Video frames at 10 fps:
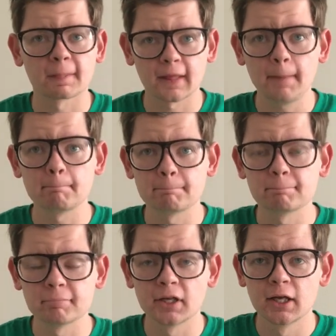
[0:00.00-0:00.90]
Yep.
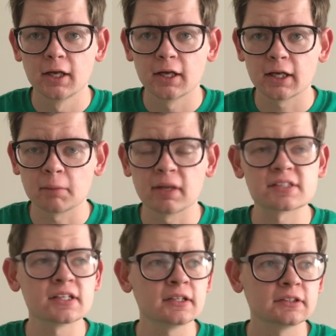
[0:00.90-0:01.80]
God bless
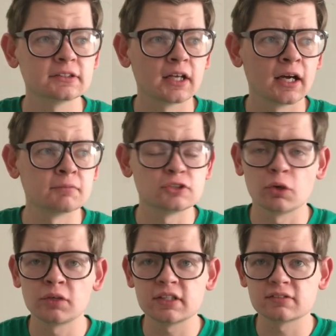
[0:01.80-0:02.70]
you. Um,
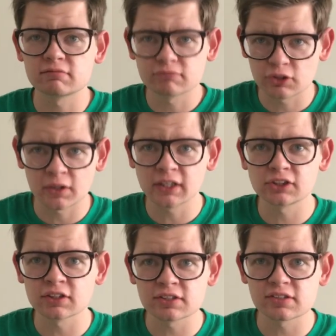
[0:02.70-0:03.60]
don't eat
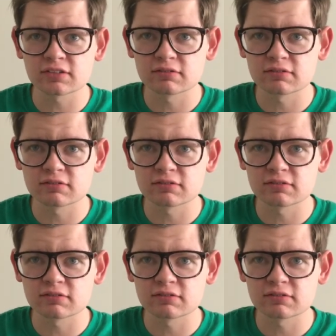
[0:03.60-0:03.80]
tarantulas.